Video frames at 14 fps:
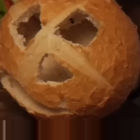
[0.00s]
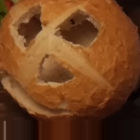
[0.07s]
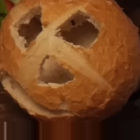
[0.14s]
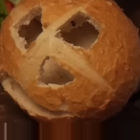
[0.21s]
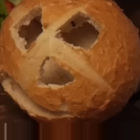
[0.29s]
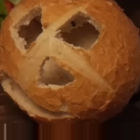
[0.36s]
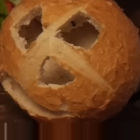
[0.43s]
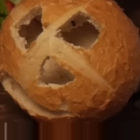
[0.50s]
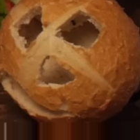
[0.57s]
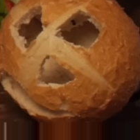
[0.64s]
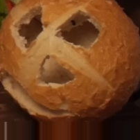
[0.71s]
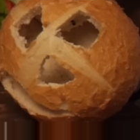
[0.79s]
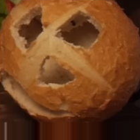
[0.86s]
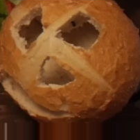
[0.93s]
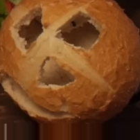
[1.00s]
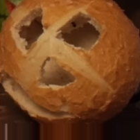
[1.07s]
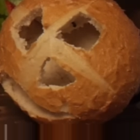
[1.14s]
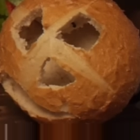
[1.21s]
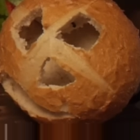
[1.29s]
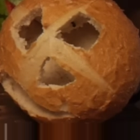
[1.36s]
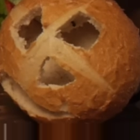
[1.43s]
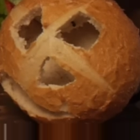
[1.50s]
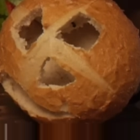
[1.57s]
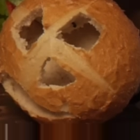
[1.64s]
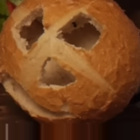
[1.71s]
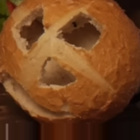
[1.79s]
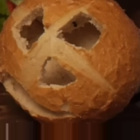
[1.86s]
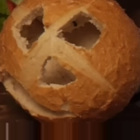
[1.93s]

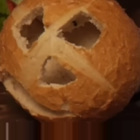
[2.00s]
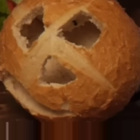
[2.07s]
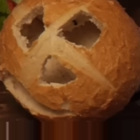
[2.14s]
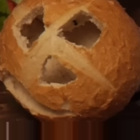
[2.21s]
[no speech]